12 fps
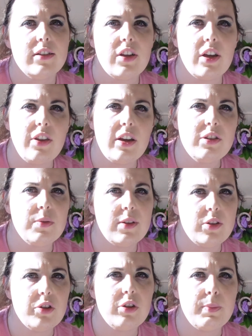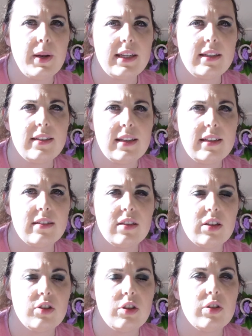So those were the two places,
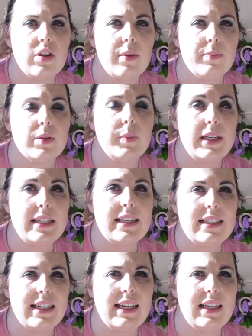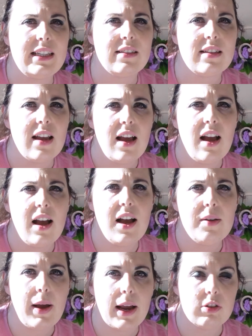the two times that we did eat
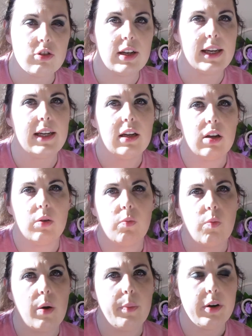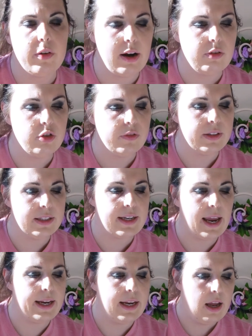actually while we were out during the
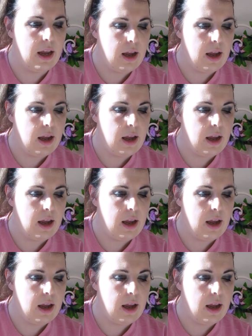day.